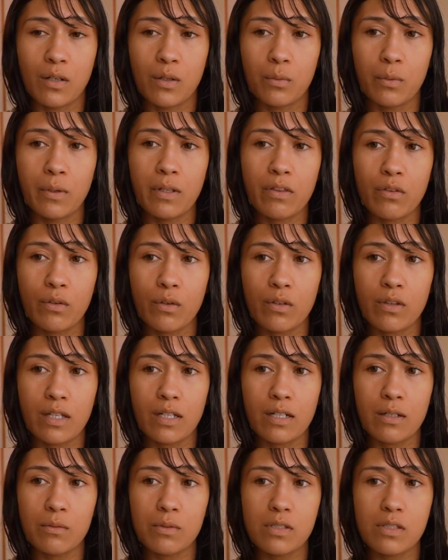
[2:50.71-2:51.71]
we thought that
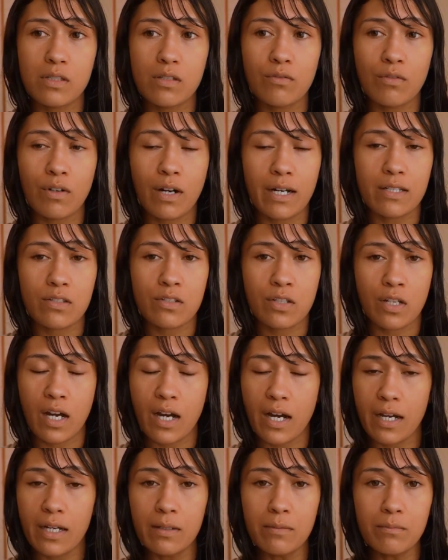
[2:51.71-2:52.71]
it was the right
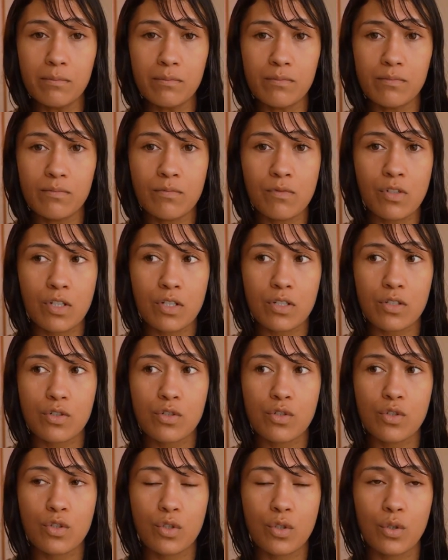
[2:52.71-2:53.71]
time
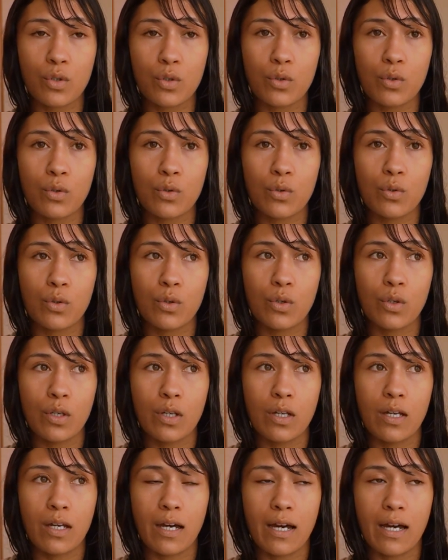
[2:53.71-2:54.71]
just to
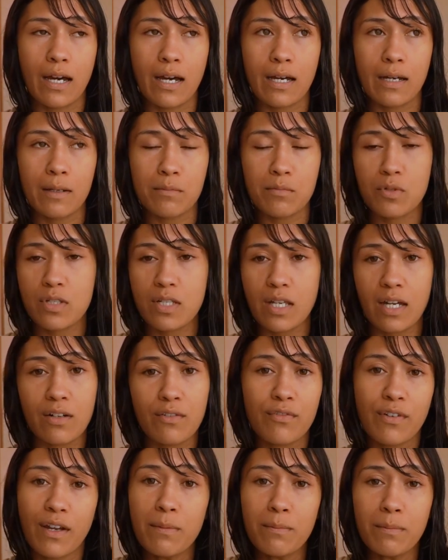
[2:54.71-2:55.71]
start a
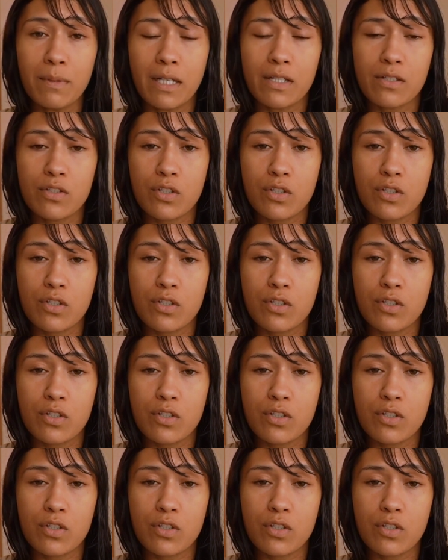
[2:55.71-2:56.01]
family.